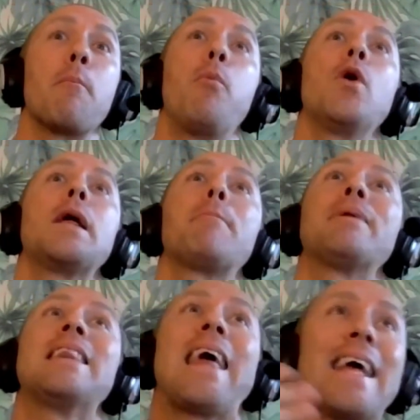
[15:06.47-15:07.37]
putting
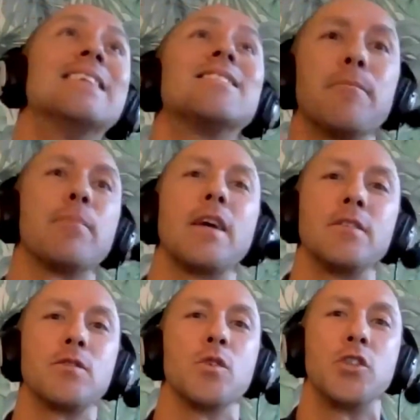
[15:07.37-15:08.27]
plans in
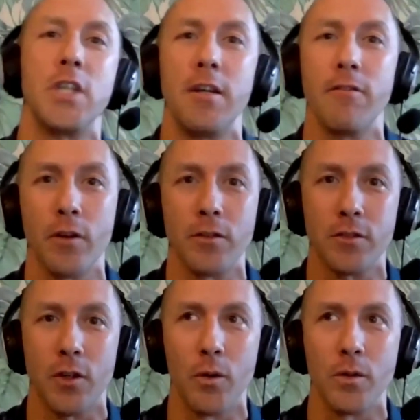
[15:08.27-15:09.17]
place to achieve those
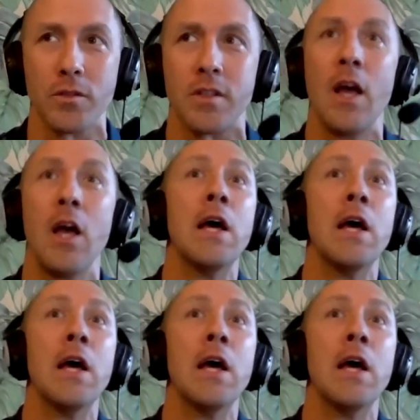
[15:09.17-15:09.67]
goals,